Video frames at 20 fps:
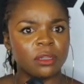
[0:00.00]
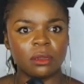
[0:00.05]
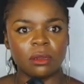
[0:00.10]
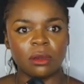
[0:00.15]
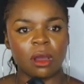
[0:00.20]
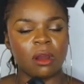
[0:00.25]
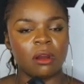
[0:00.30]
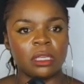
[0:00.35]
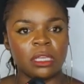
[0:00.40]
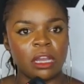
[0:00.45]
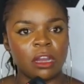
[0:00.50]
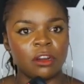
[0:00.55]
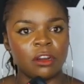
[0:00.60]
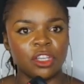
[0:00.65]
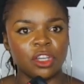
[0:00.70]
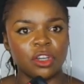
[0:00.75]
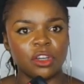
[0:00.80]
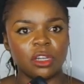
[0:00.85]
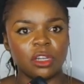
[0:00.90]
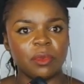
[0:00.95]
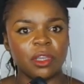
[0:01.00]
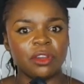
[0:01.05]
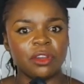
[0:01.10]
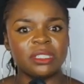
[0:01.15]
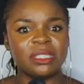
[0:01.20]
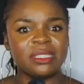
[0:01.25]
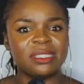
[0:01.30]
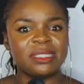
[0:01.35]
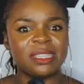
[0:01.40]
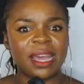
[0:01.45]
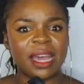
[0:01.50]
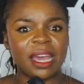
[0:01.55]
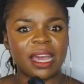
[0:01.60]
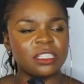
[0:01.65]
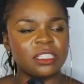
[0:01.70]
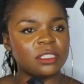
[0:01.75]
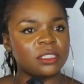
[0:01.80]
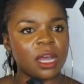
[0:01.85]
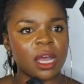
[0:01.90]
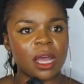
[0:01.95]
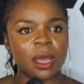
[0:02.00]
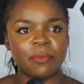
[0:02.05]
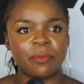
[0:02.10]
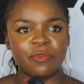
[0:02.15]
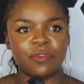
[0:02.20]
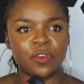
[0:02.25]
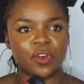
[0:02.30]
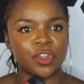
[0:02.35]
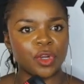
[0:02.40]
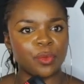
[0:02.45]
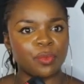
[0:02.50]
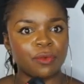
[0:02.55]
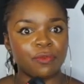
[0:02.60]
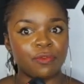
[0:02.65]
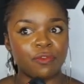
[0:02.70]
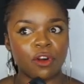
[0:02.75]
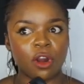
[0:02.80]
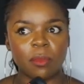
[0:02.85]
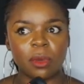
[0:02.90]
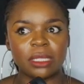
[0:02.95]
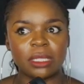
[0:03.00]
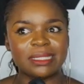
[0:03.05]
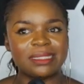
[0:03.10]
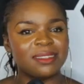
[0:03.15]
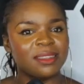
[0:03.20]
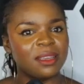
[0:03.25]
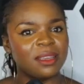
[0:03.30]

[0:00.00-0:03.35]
Are you going to be criticized for your performance?